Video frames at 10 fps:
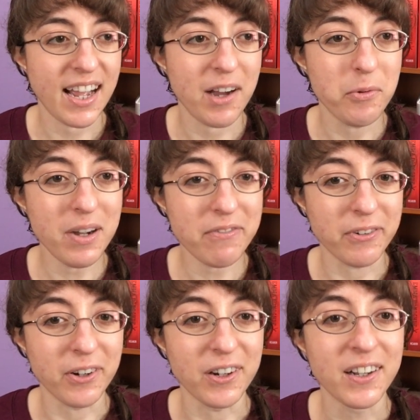
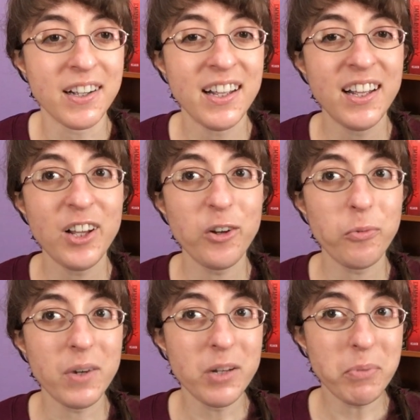However,
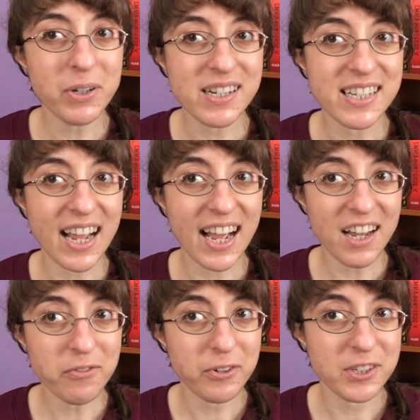when a book is
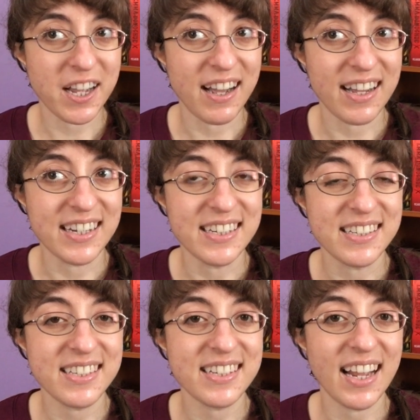
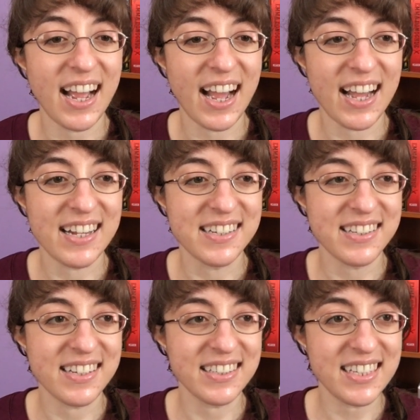advertised
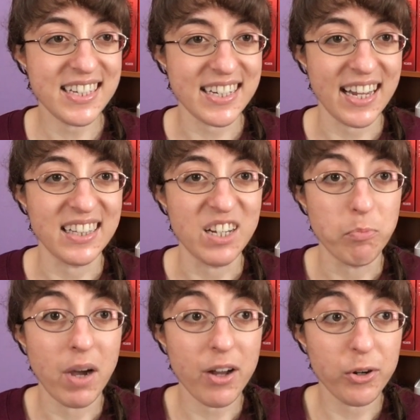as detailing
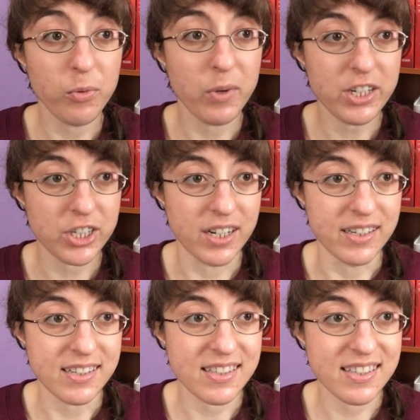modern witch
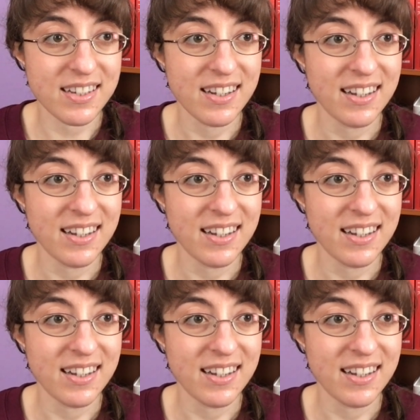hunts,